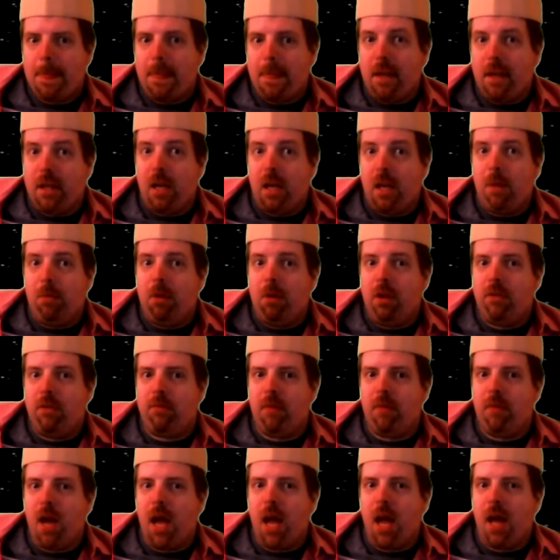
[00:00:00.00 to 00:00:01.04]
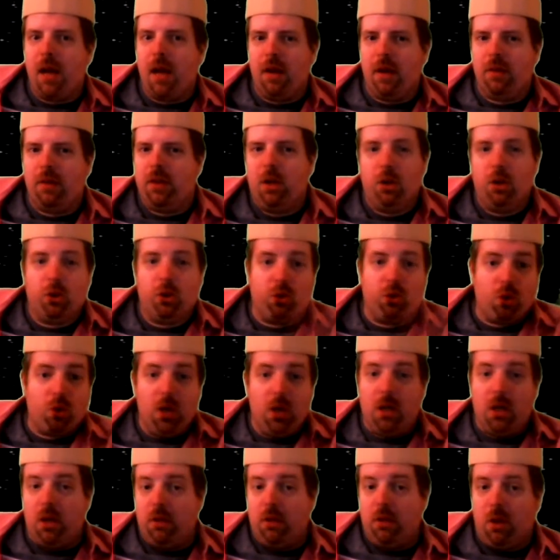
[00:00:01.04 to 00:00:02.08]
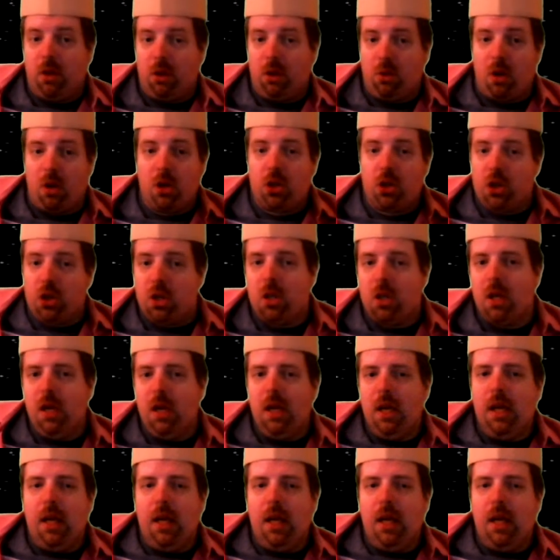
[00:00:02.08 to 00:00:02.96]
The Temple of Man. They destroyed it. They crushed it.